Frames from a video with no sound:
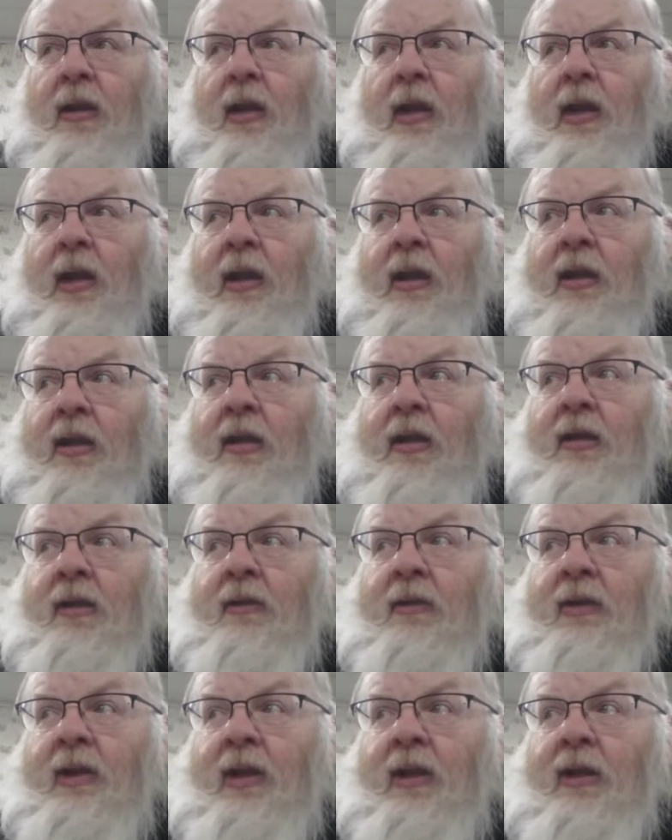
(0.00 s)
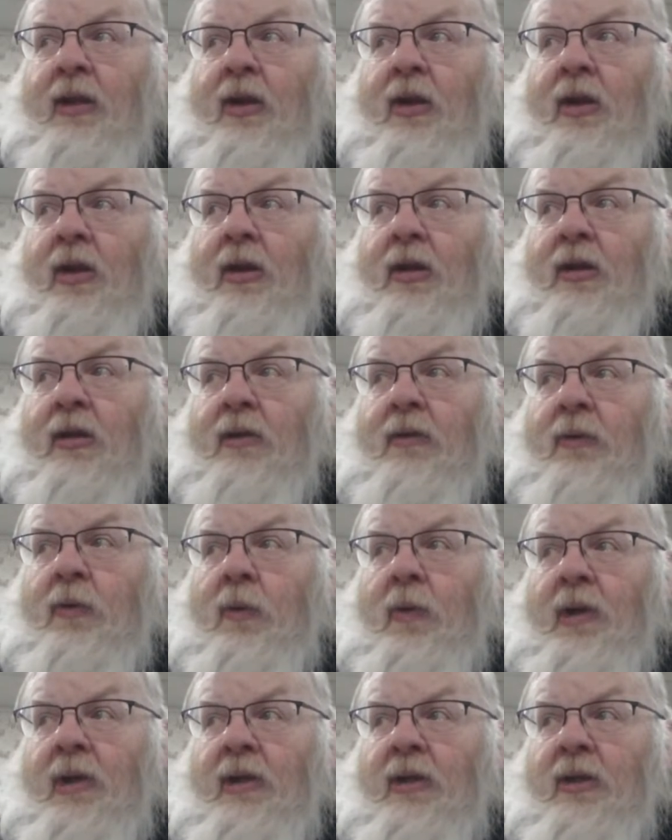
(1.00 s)
And there are
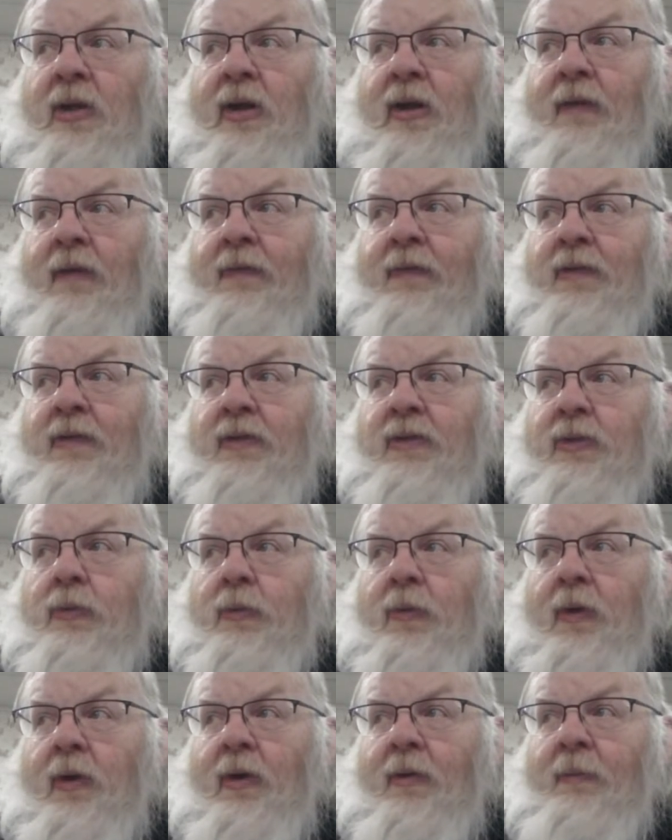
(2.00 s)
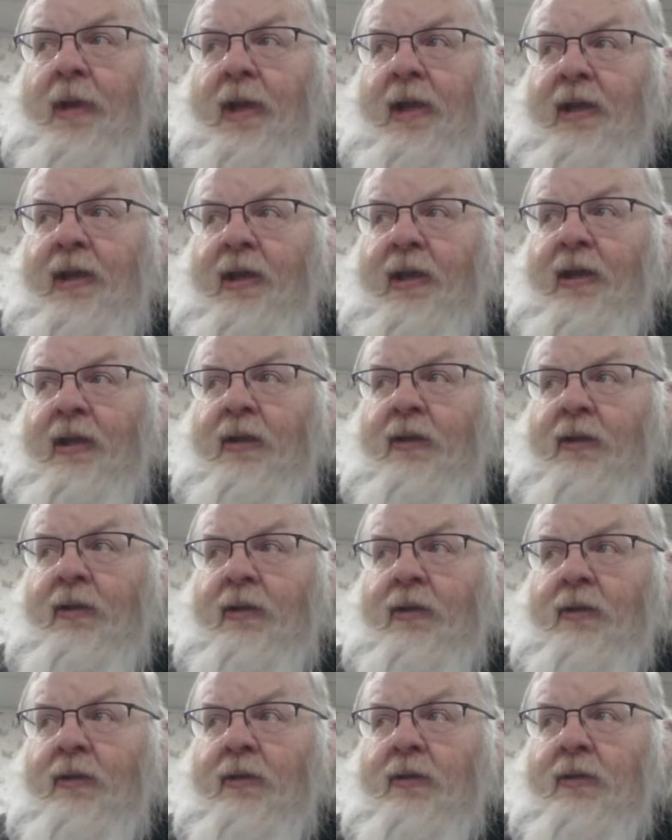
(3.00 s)
coin carvers who are making
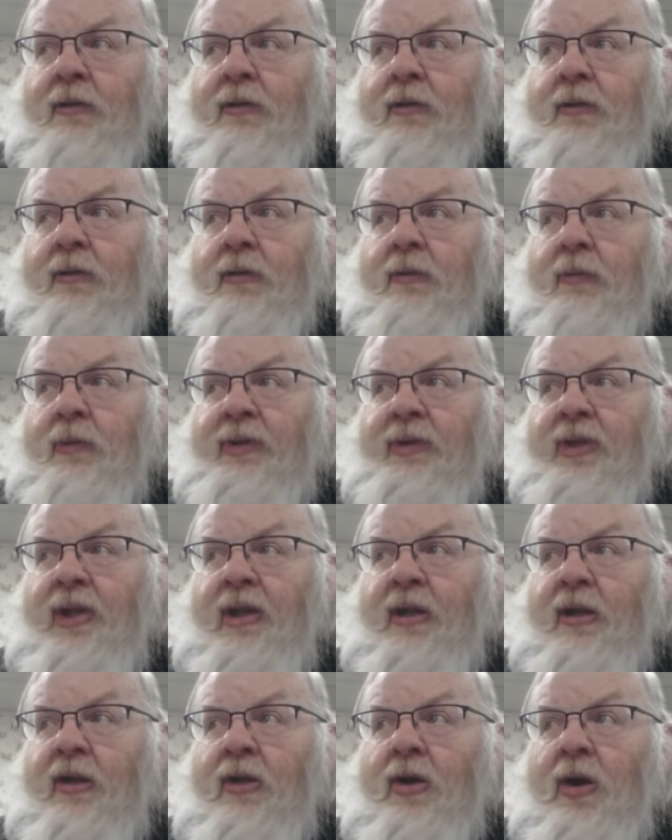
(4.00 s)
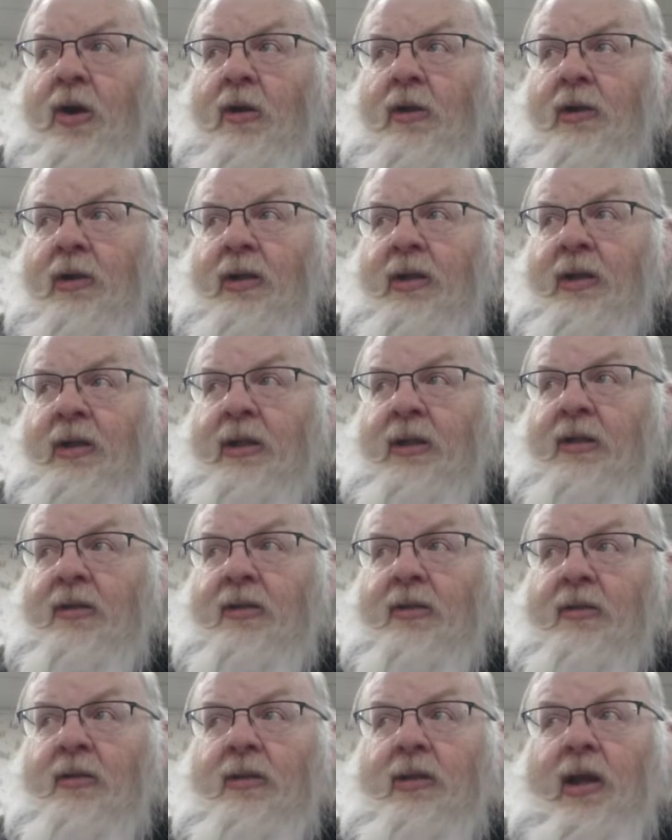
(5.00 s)
what they are
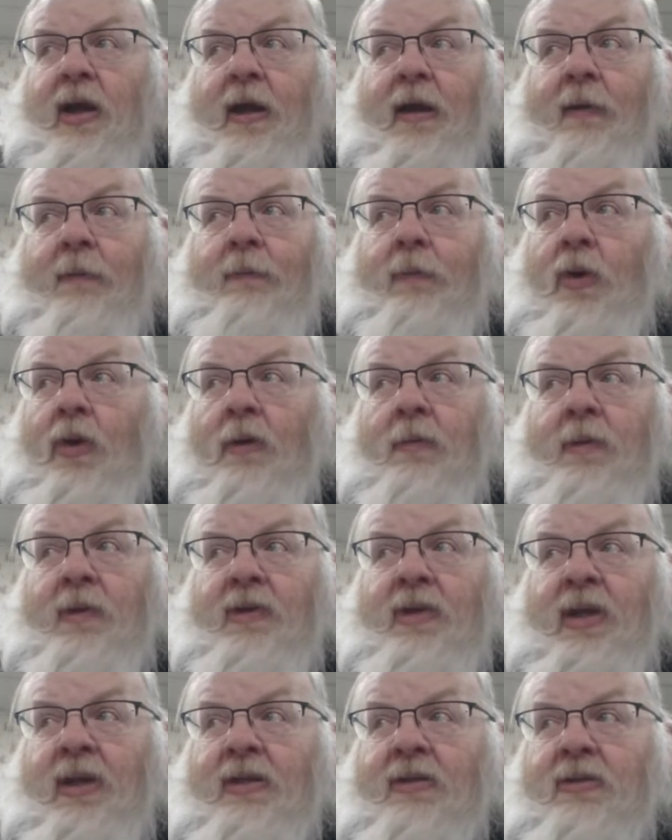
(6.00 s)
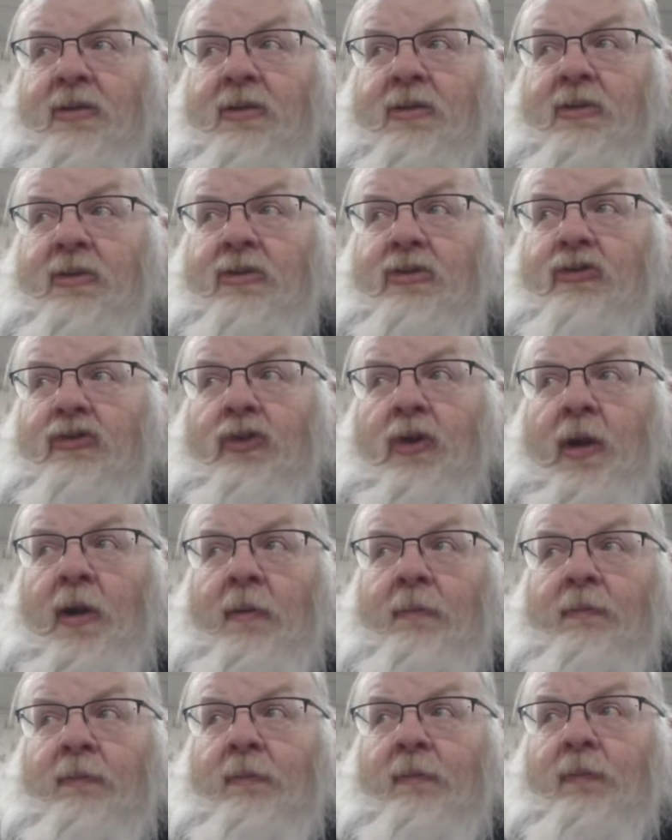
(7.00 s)
calling hobo nickels
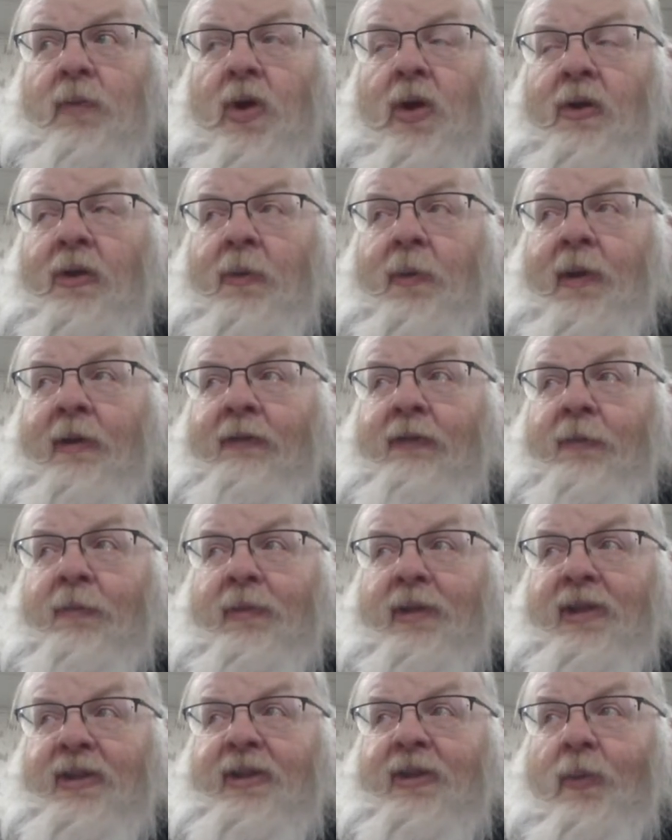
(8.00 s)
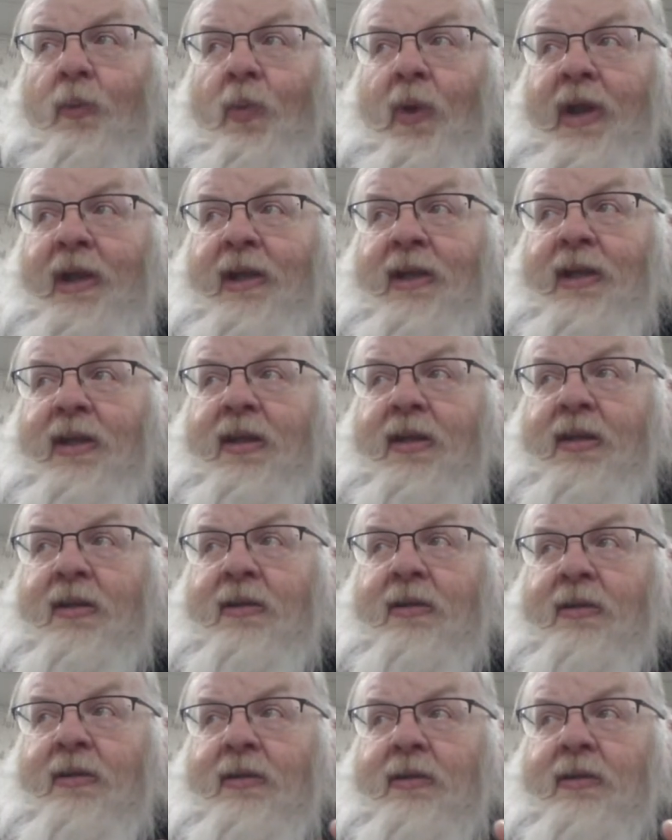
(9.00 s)
from all the way from Lithuania,